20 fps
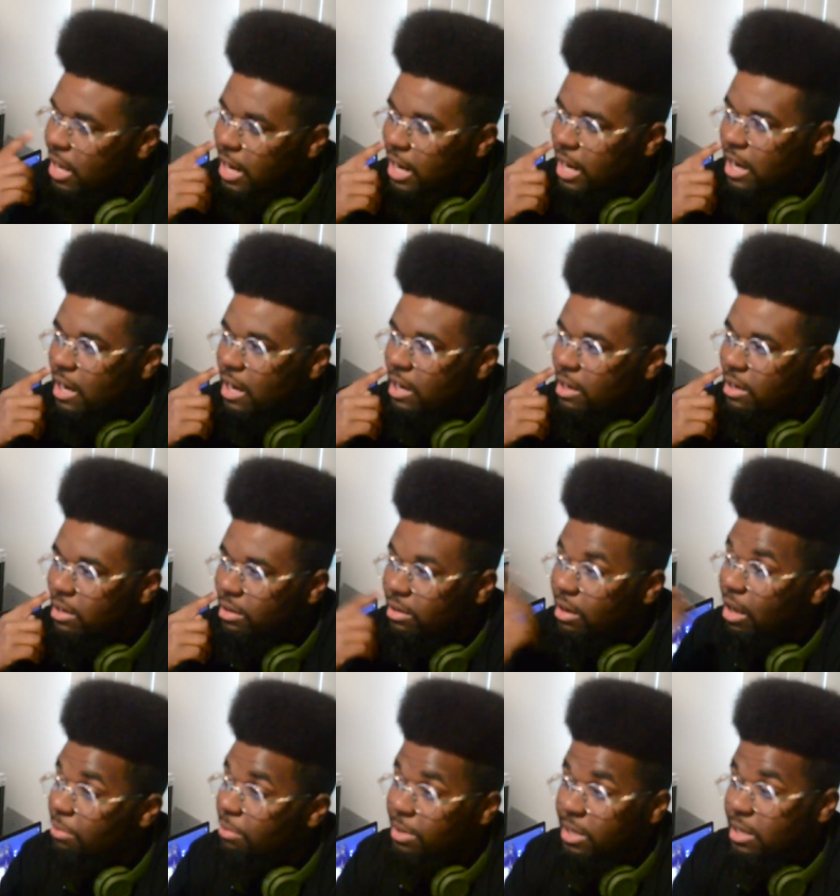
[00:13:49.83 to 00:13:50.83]
and
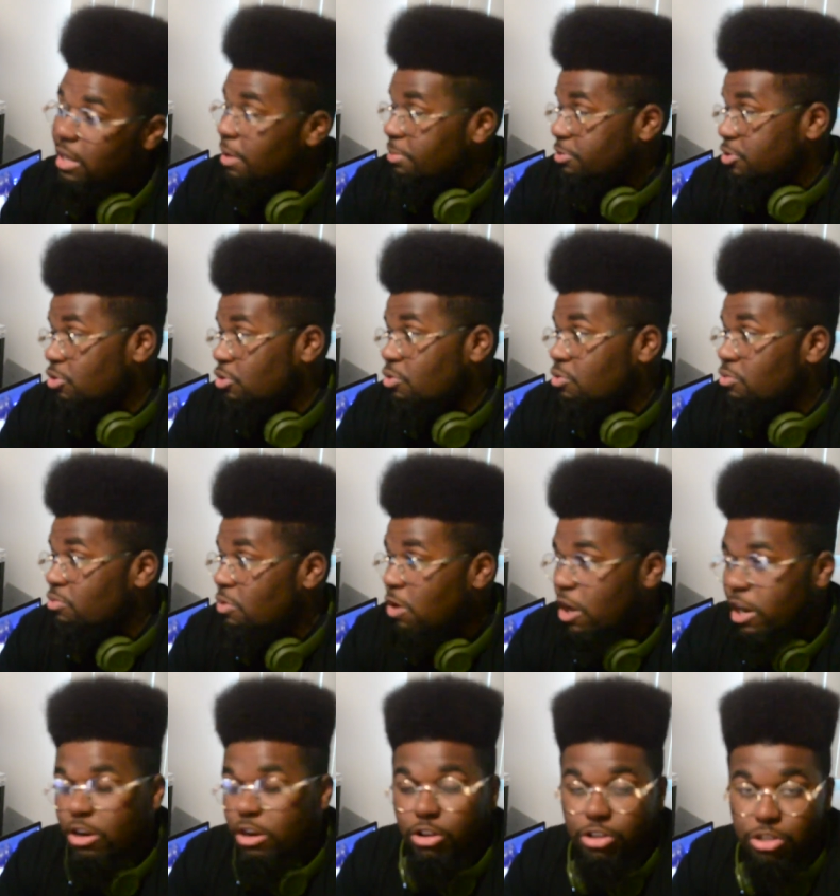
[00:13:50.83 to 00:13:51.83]
I'm at episode
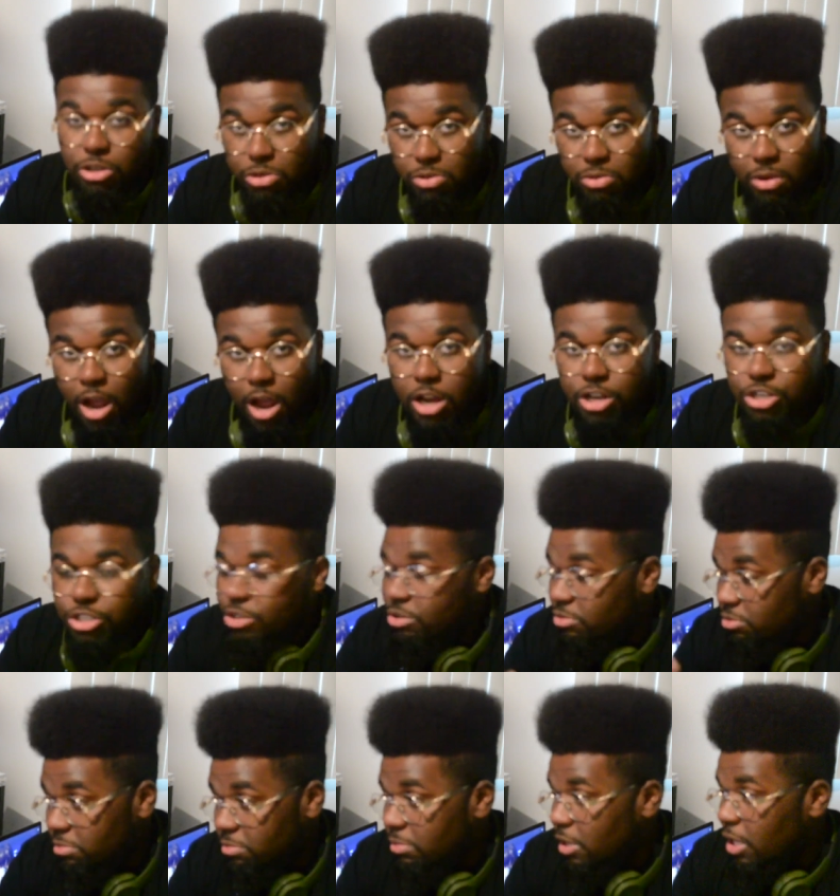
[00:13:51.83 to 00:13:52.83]
1 on Yu Yu
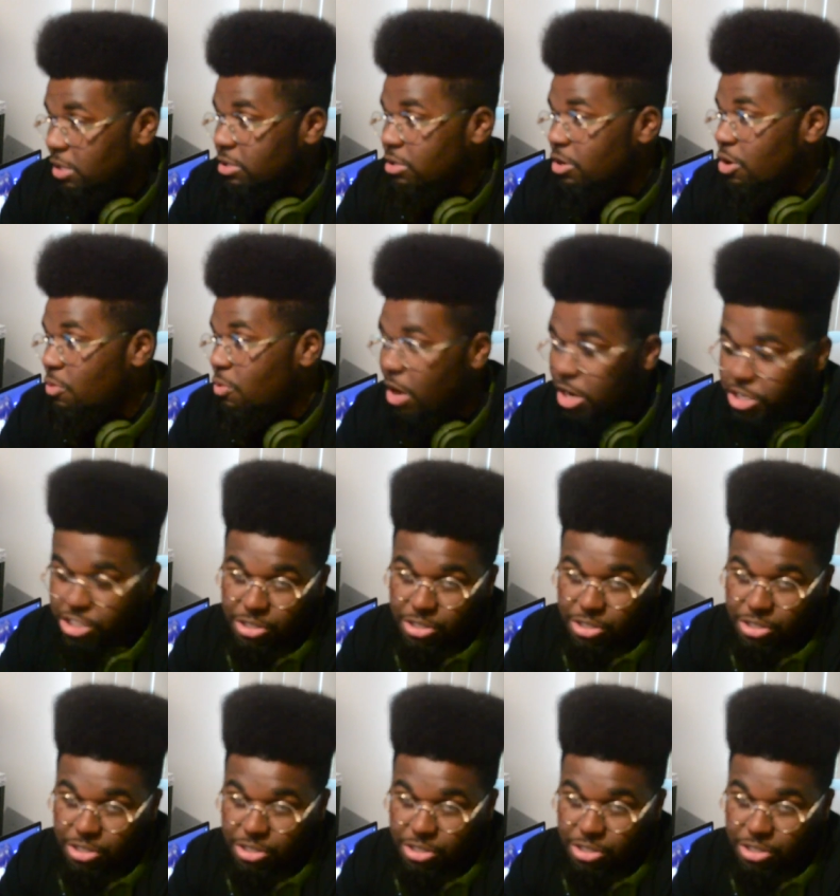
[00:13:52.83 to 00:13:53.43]
Hakusho. I'm about to go watch